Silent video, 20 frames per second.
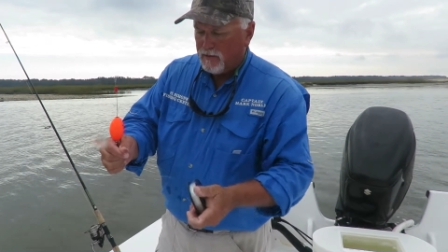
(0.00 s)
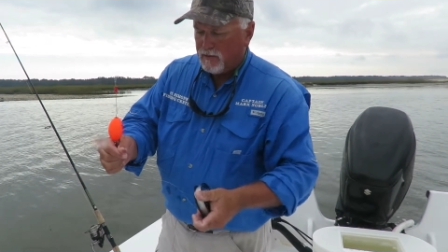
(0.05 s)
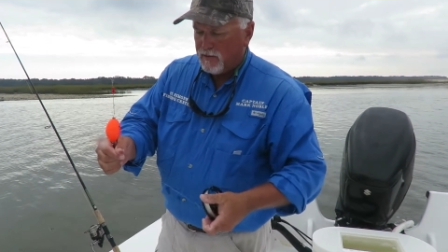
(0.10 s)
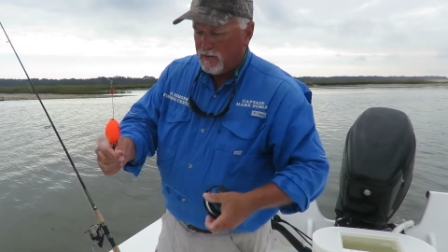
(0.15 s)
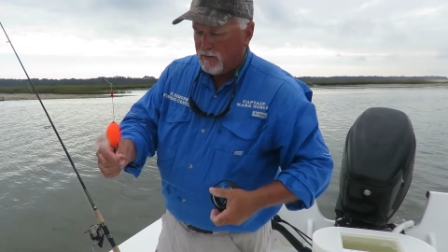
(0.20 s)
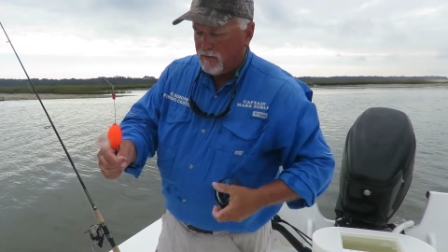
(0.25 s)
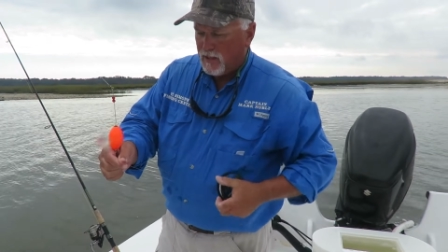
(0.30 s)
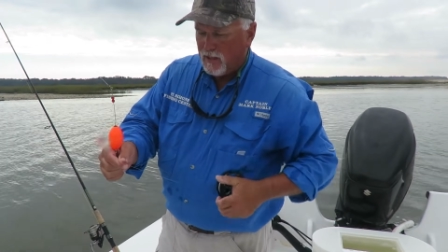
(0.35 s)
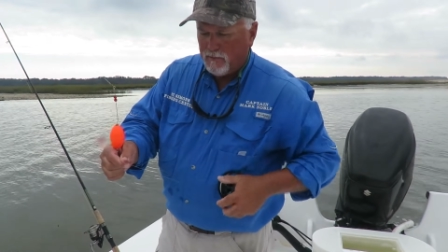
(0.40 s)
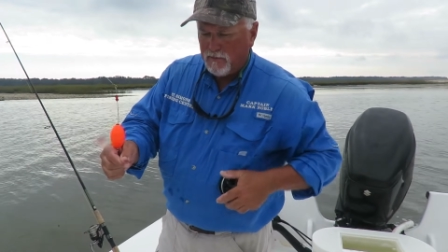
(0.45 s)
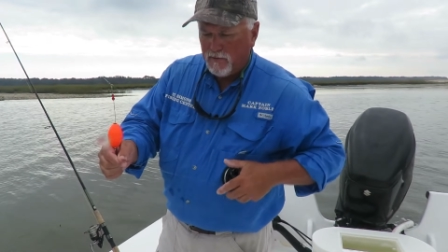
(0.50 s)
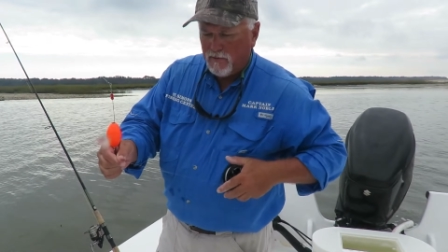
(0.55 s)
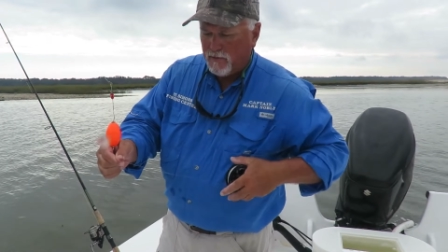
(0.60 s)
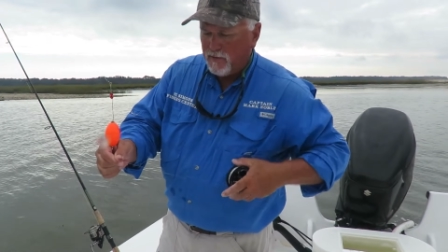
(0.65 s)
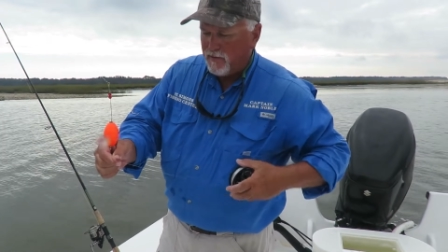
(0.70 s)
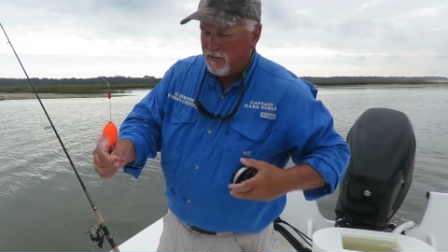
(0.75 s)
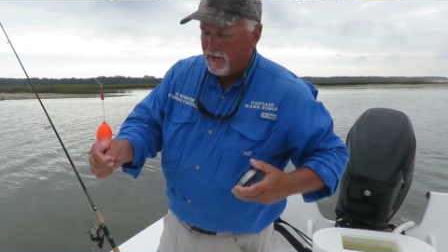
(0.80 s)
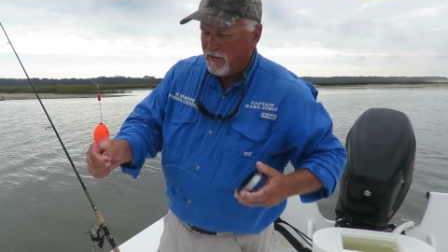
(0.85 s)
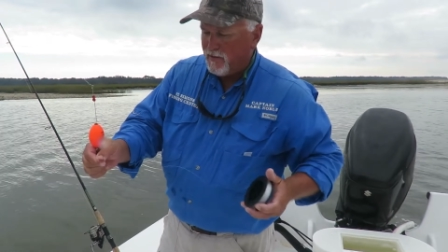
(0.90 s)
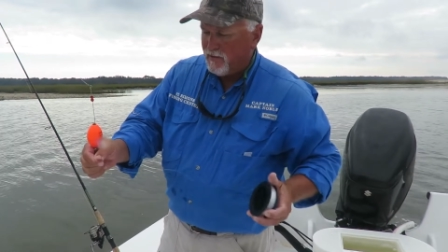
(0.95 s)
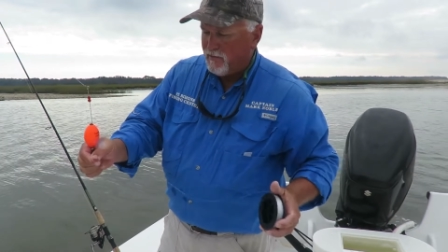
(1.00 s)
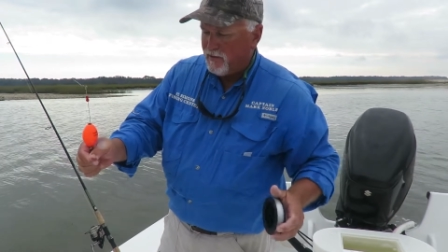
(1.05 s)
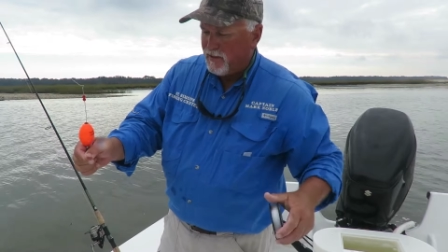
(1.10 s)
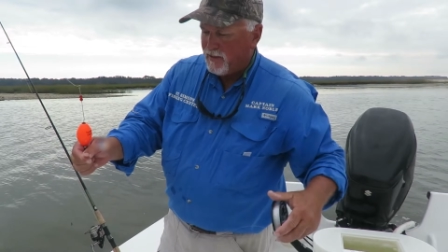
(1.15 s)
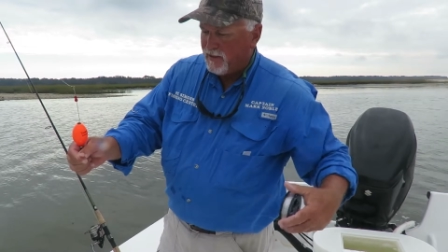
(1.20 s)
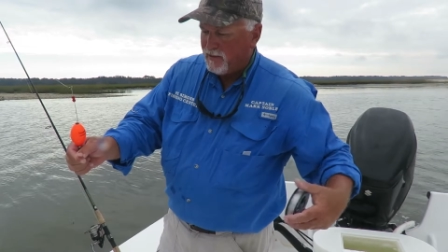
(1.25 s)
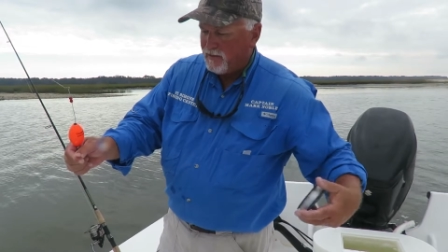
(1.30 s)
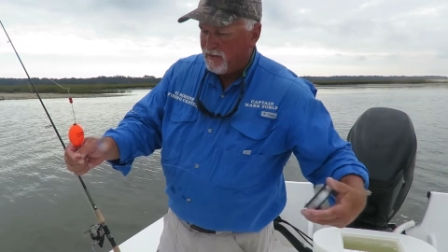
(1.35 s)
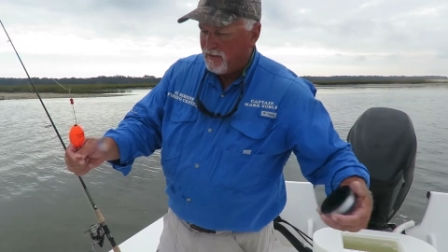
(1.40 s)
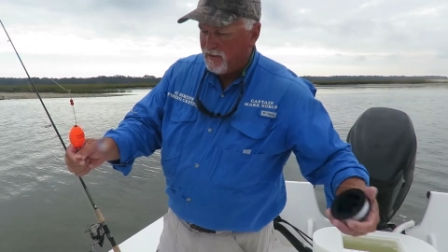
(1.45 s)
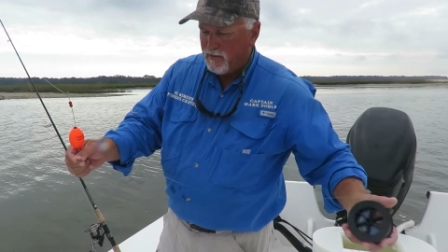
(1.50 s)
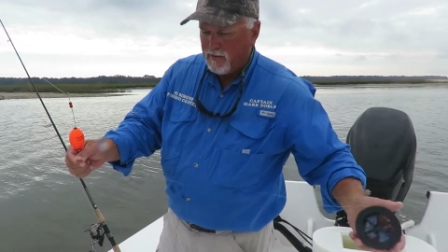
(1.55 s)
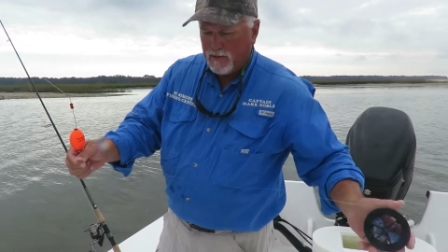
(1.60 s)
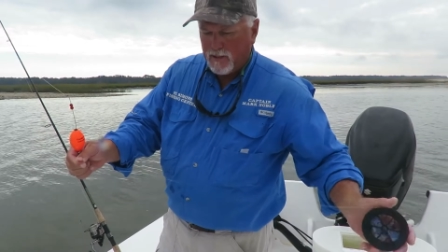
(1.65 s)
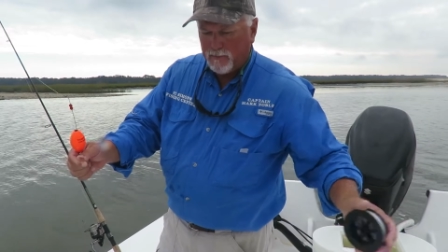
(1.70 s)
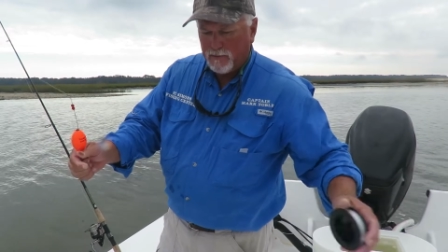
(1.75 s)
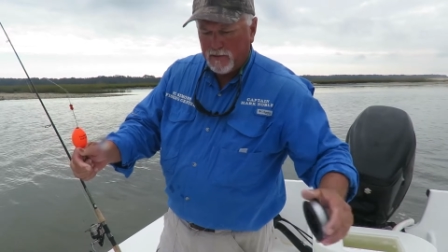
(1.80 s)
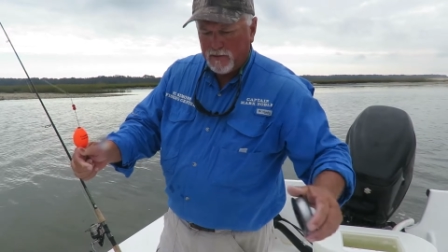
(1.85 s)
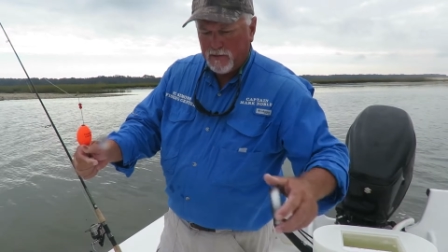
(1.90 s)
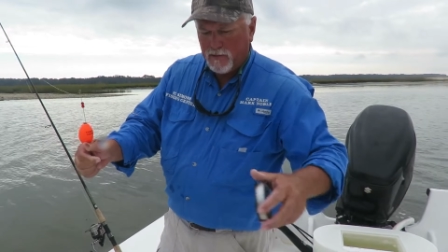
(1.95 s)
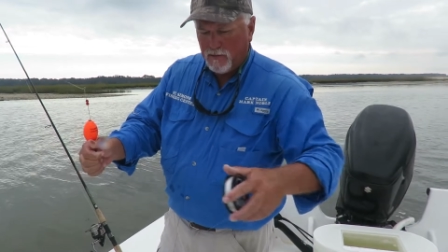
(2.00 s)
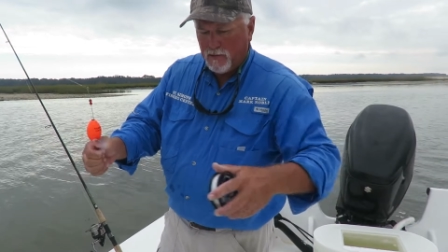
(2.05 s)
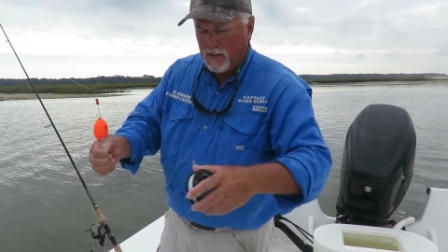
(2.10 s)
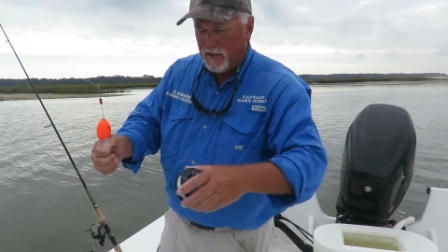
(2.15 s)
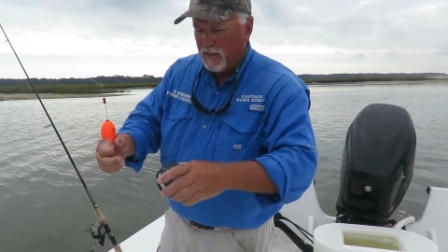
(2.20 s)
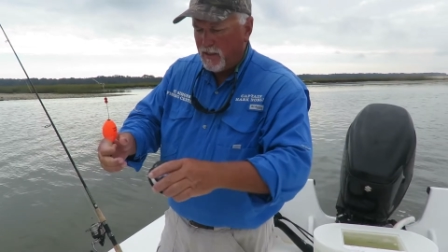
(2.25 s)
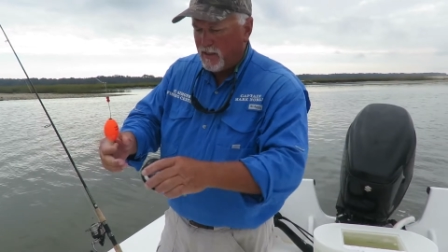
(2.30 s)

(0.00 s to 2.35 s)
So what I'm going to do is, I'm just going to